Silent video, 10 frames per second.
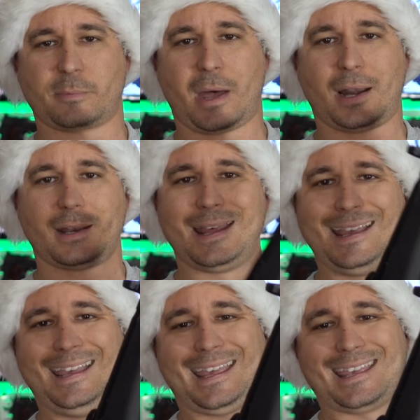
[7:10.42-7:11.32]
about it
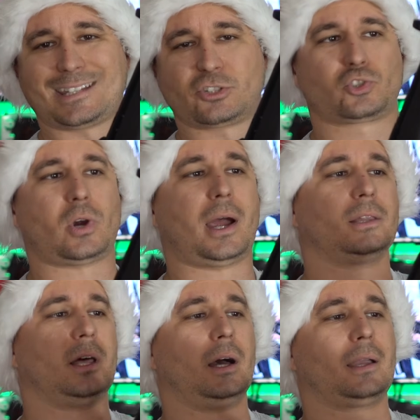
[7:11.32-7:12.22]
is it's
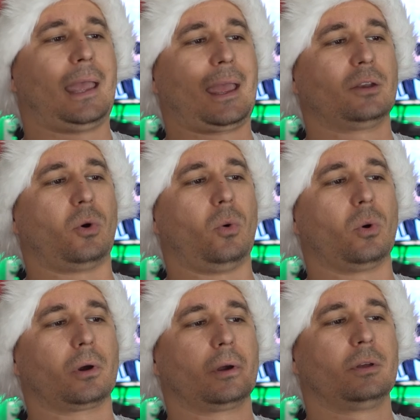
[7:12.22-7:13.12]
tri-lug and
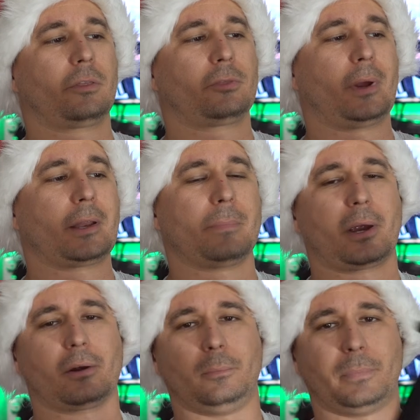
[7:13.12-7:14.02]
or threaded
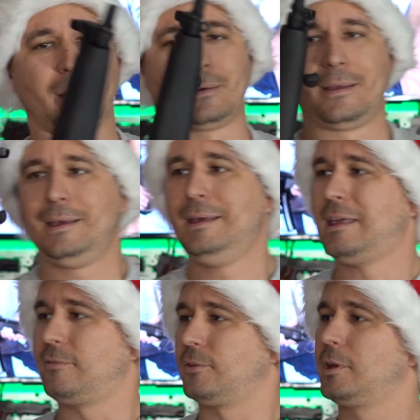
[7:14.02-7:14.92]
barrel. But
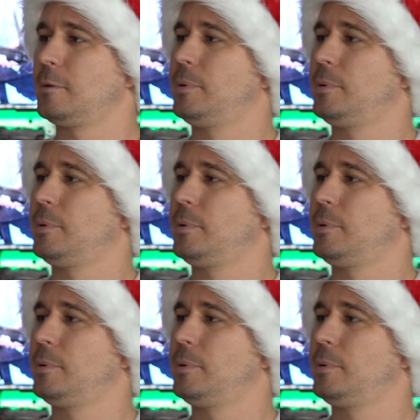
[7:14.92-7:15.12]
if you're gonna